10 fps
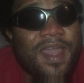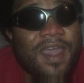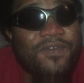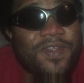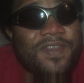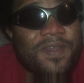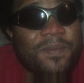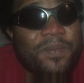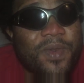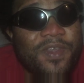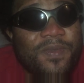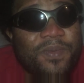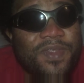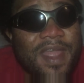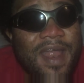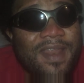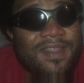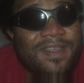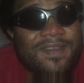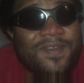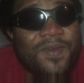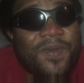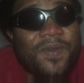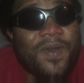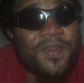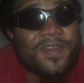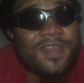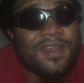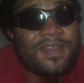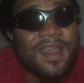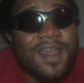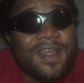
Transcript: everything, police brutality, you know, all those things.